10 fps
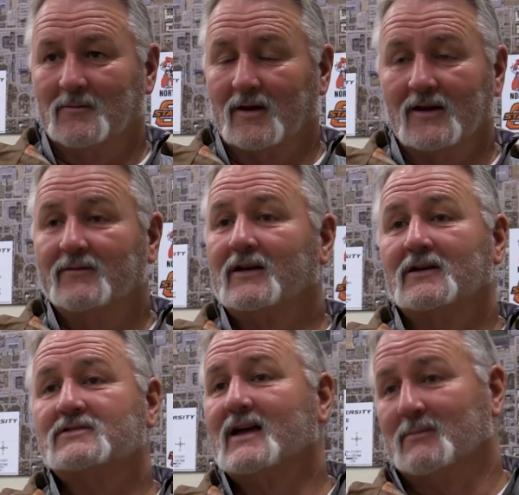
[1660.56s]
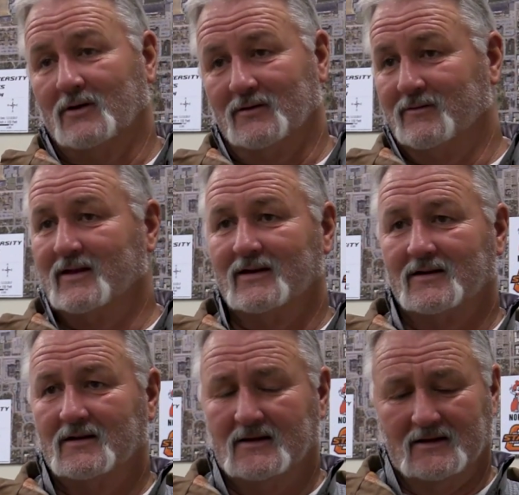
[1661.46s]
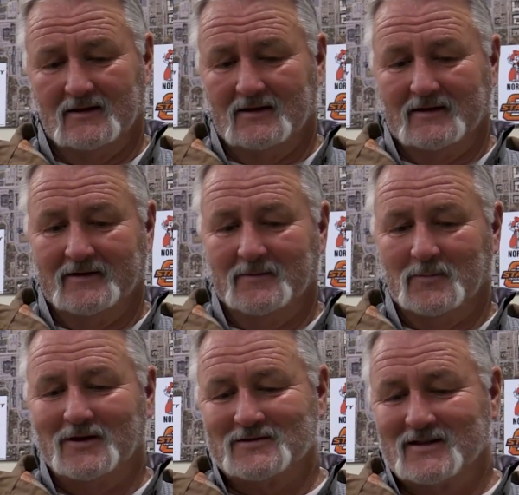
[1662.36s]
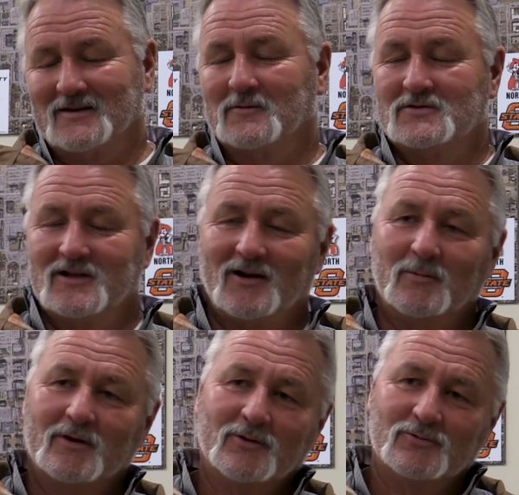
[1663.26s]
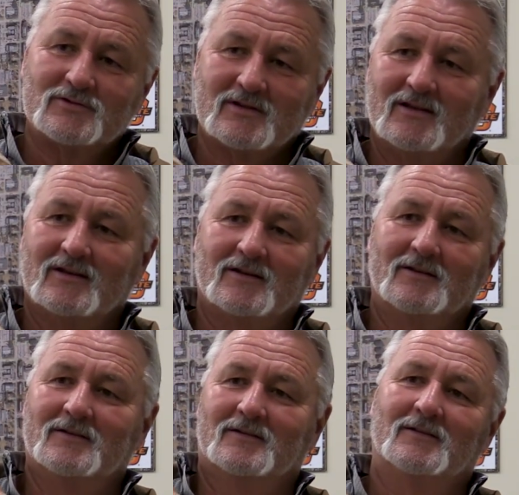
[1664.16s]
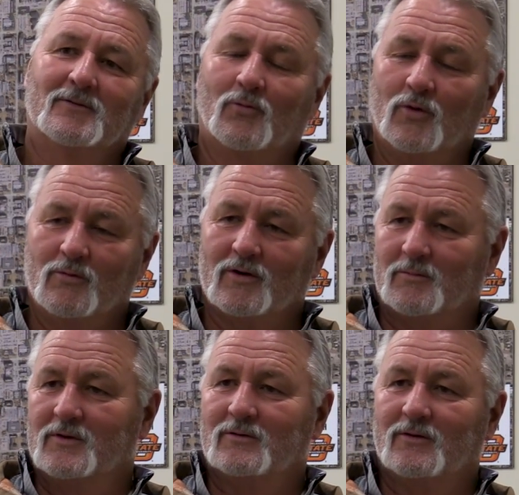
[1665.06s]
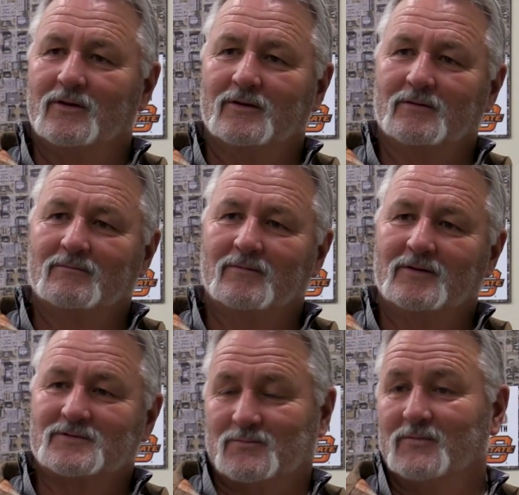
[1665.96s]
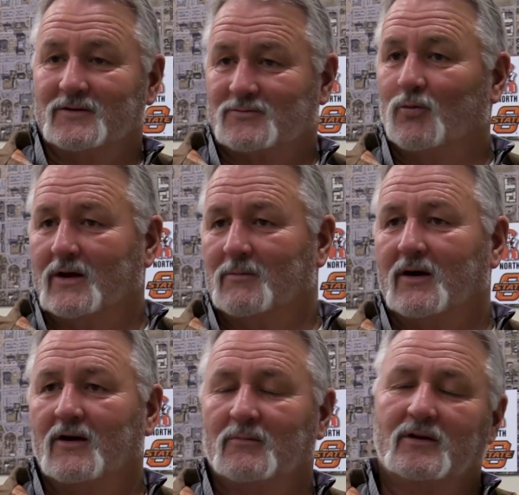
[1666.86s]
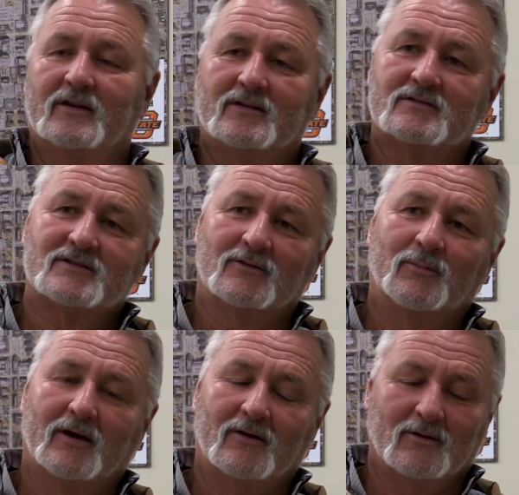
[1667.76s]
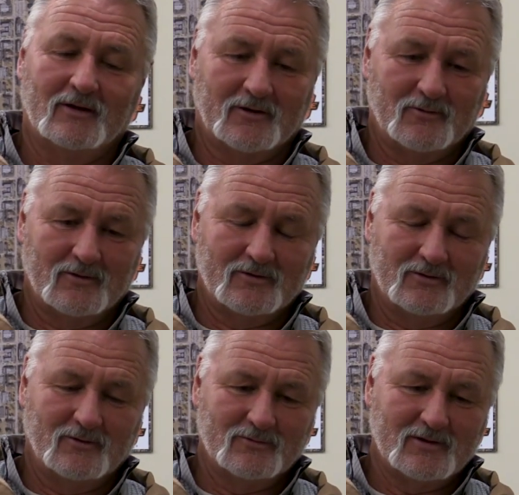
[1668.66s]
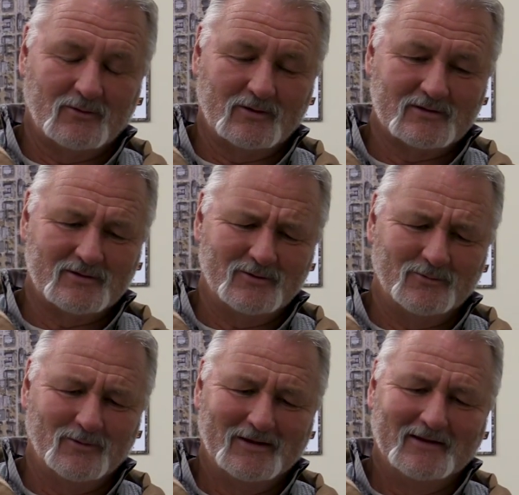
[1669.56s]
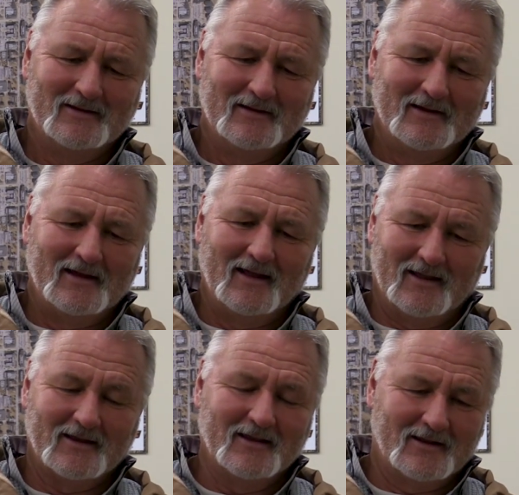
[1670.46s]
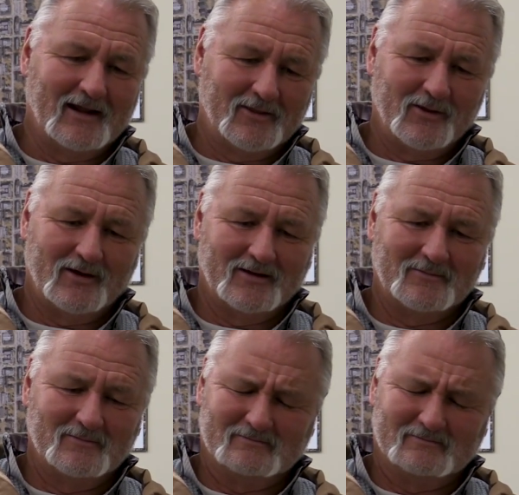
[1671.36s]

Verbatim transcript: living example of that. Because that gentleman who said, we want to build this wind power plant and sell power to electric to OSU. Again, I thought,